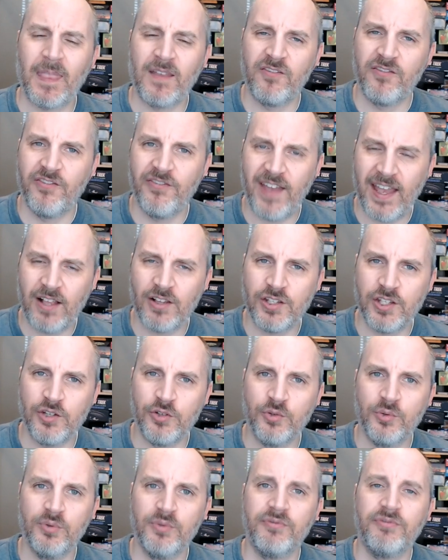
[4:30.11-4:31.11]

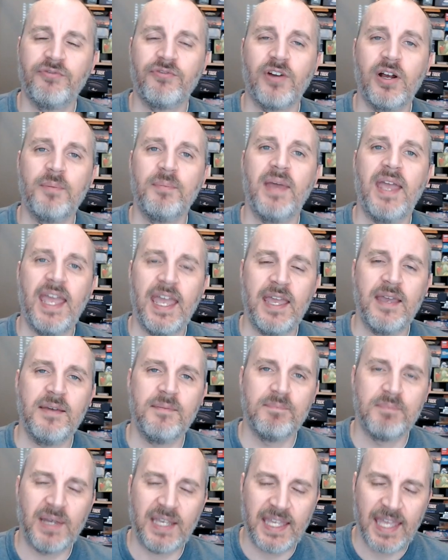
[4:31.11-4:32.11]
value from a
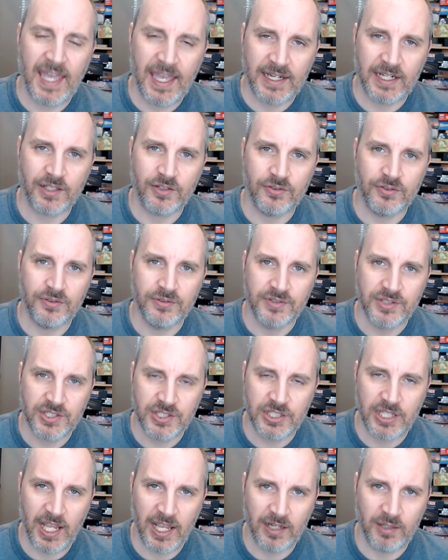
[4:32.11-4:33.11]
mechanical
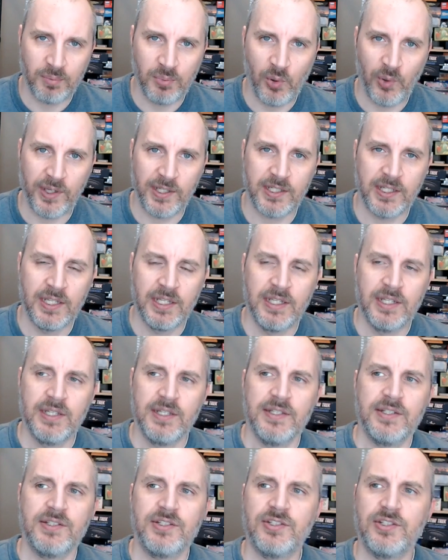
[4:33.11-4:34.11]
standpoint.
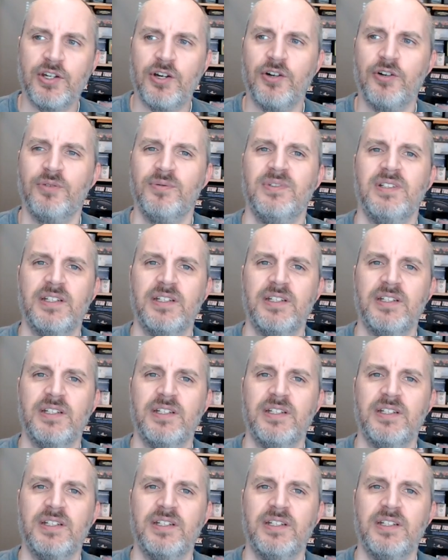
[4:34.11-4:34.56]
So